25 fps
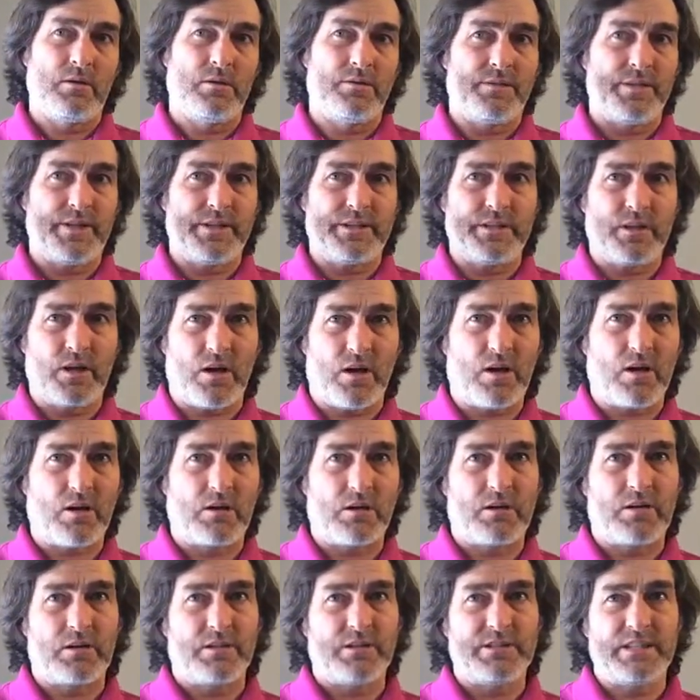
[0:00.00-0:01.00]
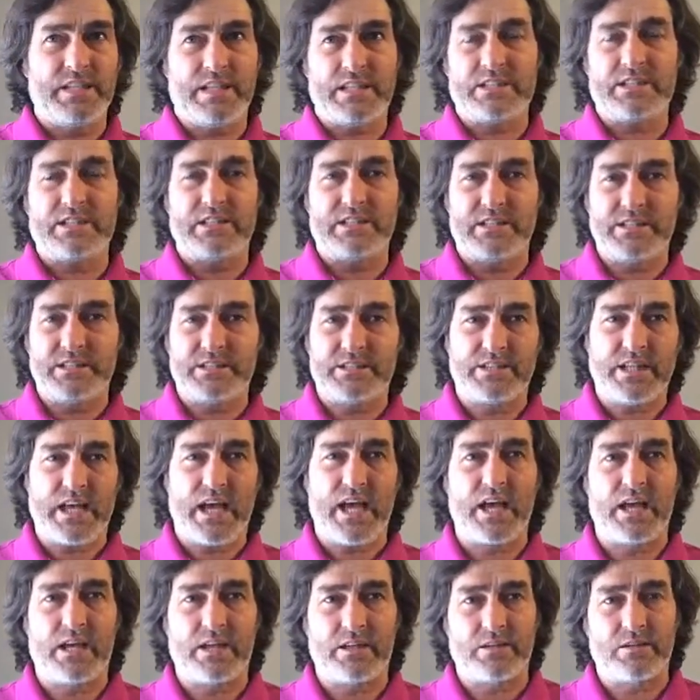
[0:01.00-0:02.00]
The dog doesn't
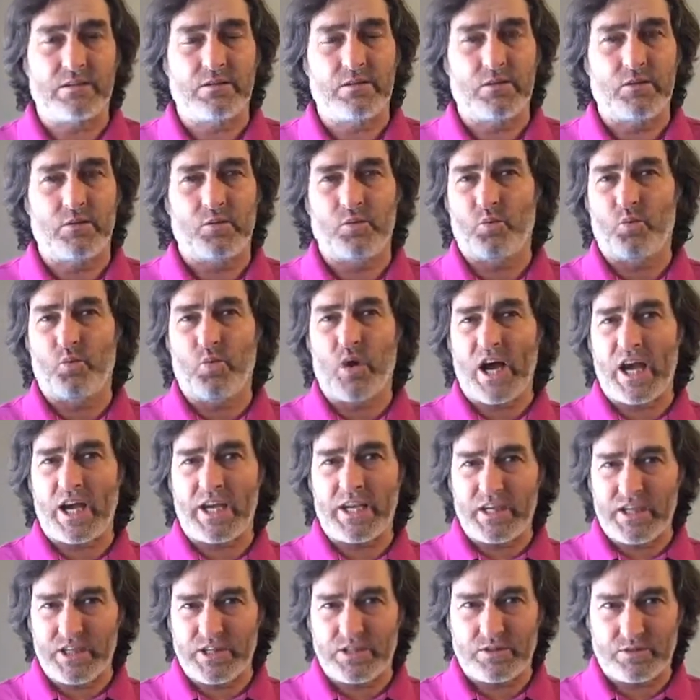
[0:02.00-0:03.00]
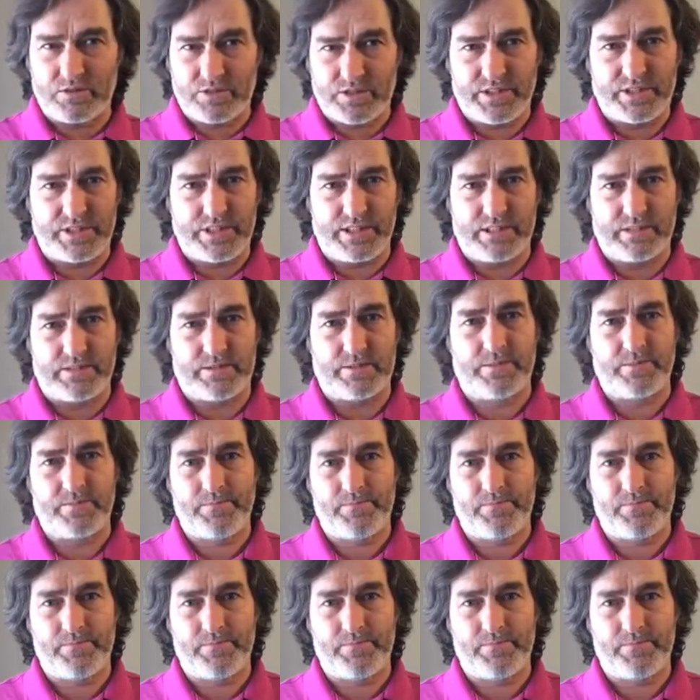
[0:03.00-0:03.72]
understand why he should sit.